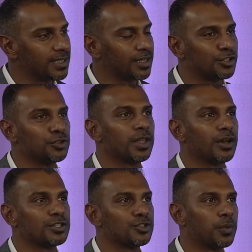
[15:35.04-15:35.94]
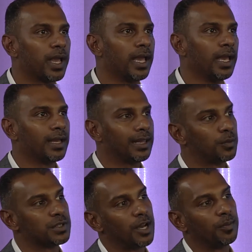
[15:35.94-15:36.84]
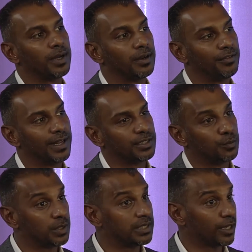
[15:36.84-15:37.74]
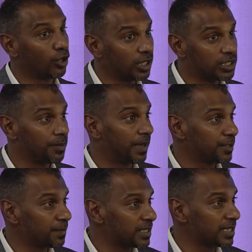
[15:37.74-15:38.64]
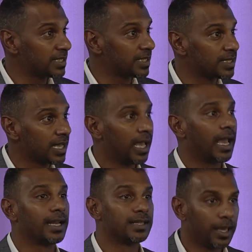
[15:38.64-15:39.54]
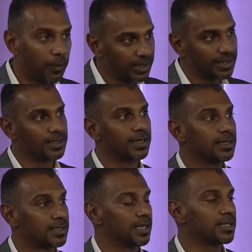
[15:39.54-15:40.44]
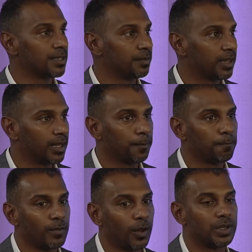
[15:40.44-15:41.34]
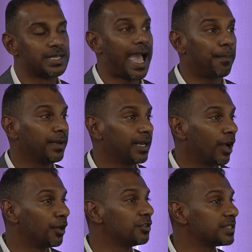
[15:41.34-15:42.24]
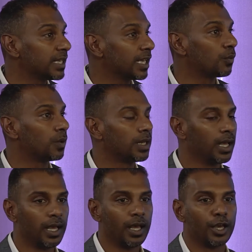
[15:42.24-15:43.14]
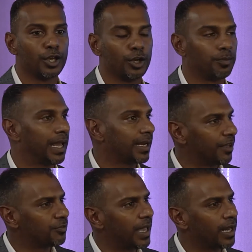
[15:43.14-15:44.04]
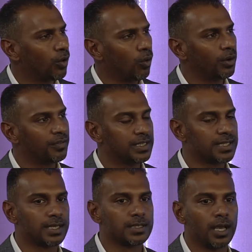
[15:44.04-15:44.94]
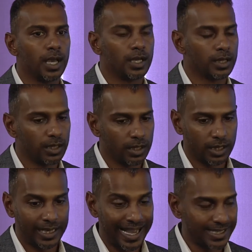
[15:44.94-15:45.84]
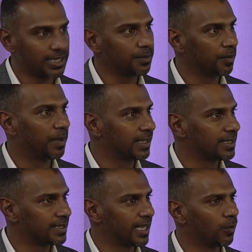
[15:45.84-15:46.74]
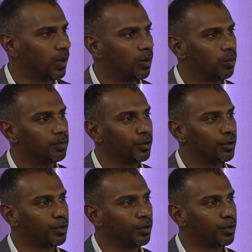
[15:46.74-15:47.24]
and the 2000s, where that was now being reflected with technology-based businesses, and they went into this similar thing. What's happening now, and you're seeing it with, Black Lives Matter, all of these things, the customer base is saying, well,